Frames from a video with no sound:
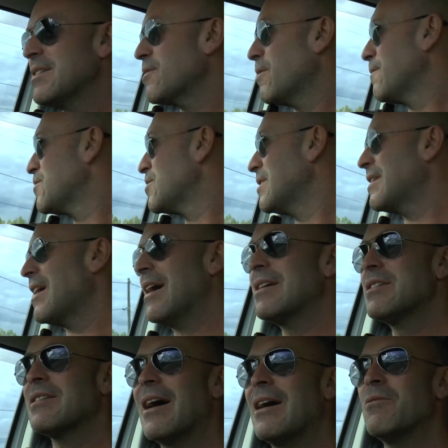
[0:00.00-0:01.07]
It's obviously
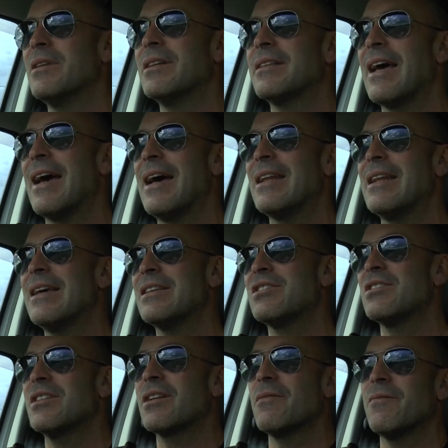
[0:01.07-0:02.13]
days only down there,
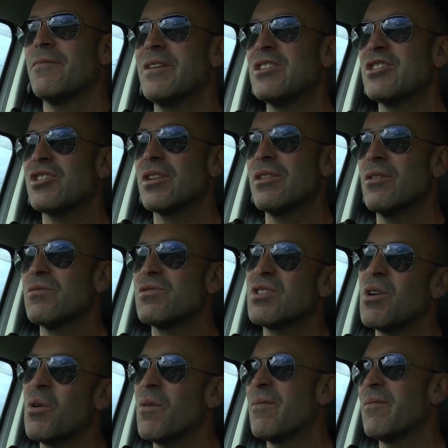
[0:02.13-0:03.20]
so you can fish till
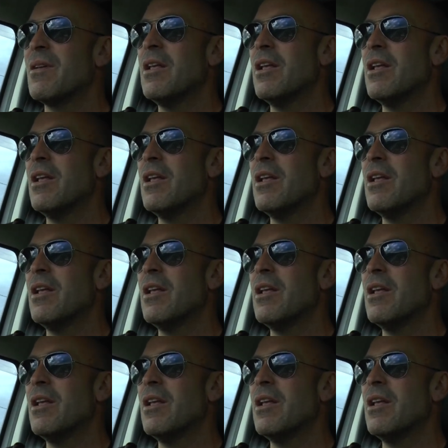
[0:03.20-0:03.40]
sort of,